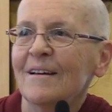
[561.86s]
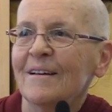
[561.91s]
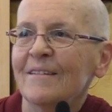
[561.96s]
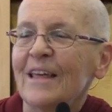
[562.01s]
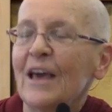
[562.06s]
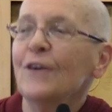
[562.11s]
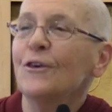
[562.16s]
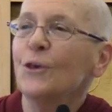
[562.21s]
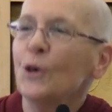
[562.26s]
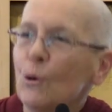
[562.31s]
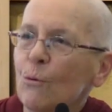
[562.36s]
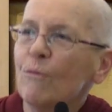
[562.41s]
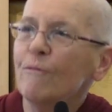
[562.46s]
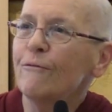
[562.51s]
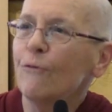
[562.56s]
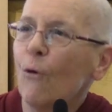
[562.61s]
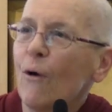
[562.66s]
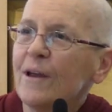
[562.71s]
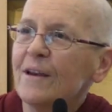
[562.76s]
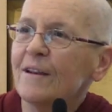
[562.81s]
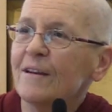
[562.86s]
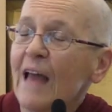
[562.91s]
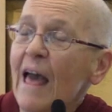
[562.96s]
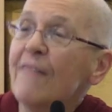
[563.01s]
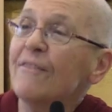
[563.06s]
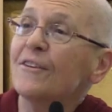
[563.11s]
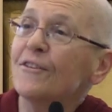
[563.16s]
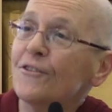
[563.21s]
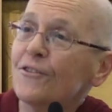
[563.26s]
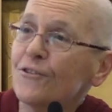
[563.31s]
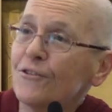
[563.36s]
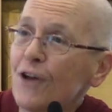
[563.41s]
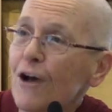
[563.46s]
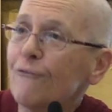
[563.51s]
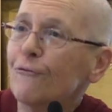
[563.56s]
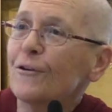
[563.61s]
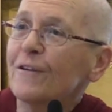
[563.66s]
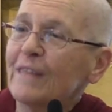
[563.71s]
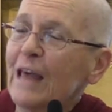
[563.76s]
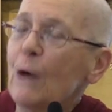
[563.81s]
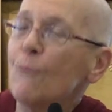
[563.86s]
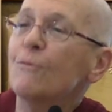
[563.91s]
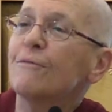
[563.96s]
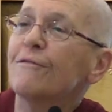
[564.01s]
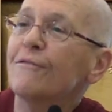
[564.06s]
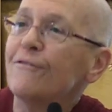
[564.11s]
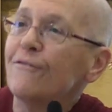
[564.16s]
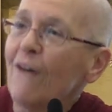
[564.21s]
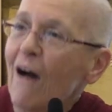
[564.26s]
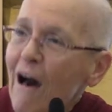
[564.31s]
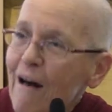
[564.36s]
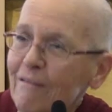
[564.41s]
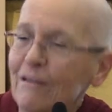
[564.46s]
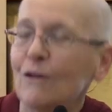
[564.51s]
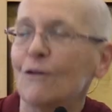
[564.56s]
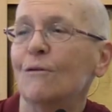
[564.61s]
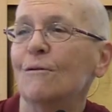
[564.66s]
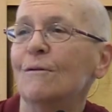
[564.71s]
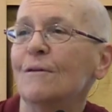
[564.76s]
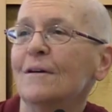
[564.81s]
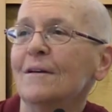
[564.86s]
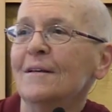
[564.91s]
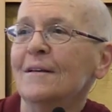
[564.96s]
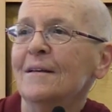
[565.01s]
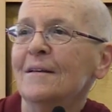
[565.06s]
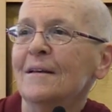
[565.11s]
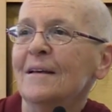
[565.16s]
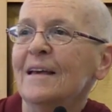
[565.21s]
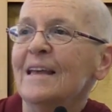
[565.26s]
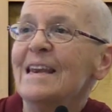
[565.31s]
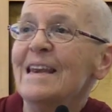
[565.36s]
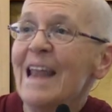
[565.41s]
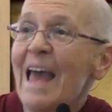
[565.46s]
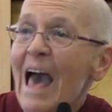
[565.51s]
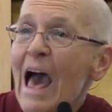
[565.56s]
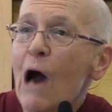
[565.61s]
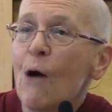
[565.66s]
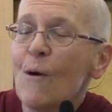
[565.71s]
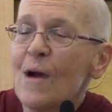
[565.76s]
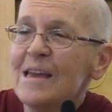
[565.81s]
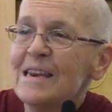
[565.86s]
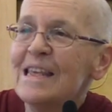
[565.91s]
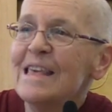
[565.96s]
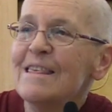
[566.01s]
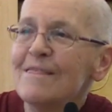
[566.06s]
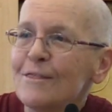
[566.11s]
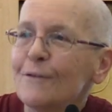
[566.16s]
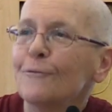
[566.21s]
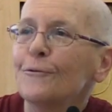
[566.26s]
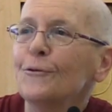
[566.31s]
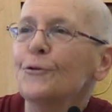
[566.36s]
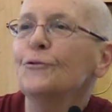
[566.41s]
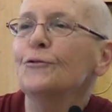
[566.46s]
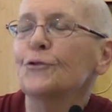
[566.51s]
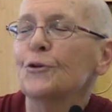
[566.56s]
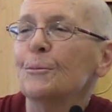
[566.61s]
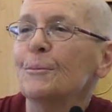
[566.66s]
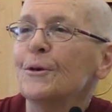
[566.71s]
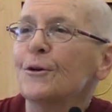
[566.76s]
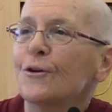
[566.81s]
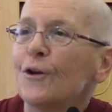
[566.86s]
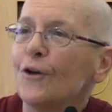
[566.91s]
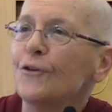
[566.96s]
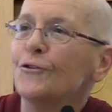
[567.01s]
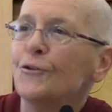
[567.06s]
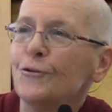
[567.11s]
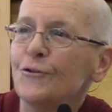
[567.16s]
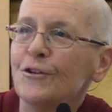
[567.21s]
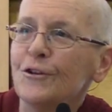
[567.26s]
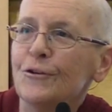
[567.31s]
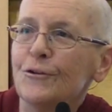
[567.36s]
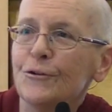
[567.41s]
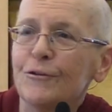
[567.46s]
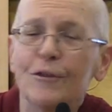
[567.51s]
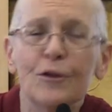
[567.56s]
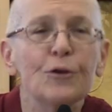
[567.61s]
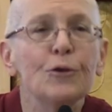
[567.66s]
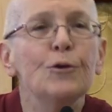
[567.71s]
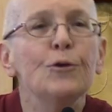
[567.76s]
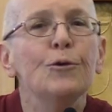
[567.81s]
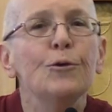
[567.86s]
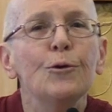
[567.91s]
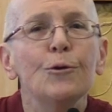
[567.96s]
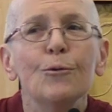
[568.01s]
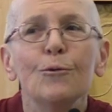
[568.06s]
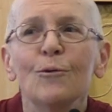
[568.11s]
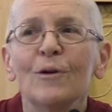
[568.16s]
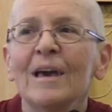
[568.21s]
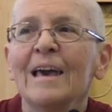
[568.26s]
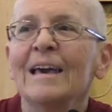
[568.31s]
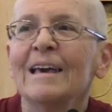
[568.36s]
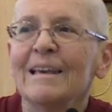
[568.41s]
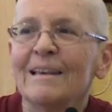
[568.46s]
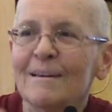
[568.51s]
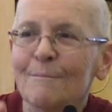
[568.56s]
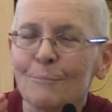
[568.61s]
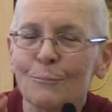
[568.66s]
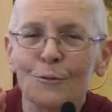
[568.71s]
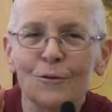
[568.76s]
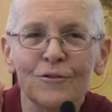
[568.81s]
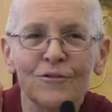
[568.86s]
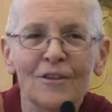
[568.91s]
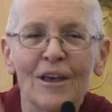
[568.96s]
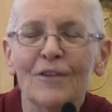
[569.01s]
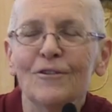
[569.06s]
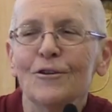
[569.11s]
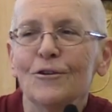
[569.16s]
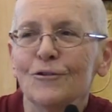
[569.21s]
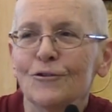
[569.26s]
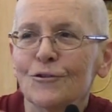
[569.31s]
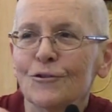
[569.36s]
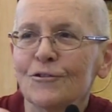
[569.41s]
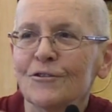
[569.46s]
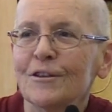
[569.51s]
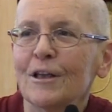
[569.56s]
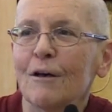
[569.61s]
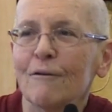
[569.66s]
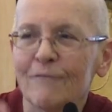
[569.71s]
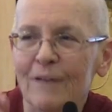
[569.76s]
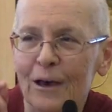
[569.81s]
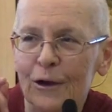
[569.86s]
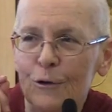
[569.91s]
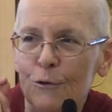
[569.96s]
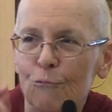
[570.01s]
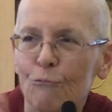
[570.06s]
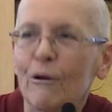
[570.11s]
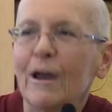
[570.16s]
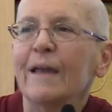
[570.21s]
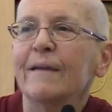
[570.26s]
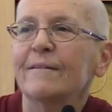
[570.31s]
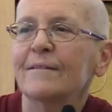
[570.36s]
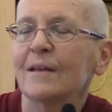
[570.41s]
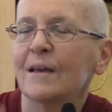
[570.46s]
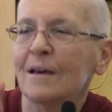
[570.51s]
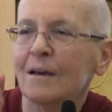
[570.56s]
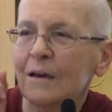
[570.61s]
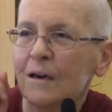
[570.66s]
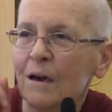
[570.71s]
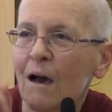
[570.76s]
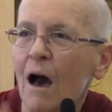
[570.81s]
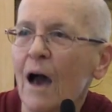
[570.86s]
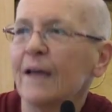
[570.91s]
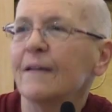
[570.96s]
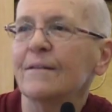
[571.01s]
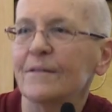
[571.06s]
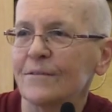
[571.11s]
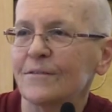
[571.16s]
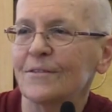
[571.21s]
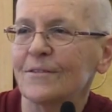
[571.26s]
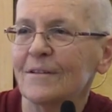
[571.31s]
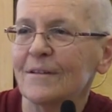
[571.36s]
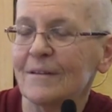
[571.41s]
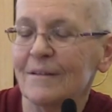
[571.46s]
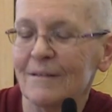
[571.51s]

that you avoided and the suffering that would follow now and in the future because you didn't do that. You presented yourself a great kindness.